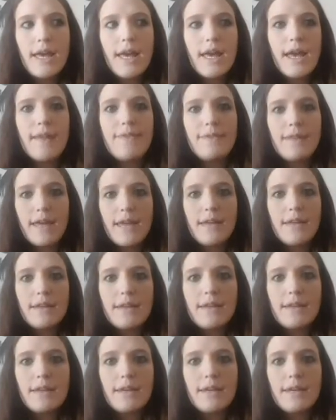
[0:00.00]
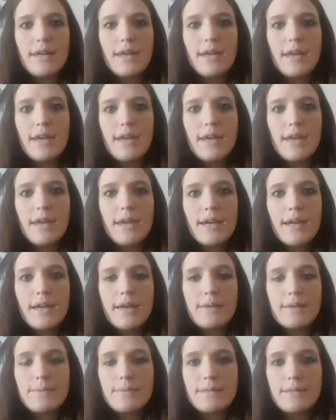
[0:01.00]
And then he
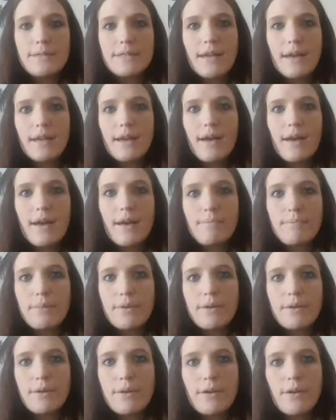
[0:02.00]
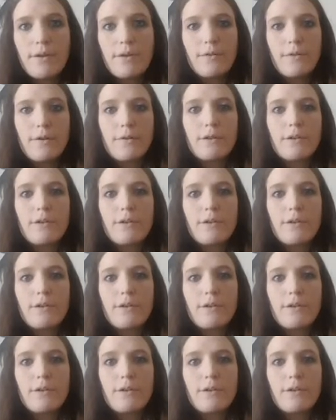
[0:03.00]
set up, oh,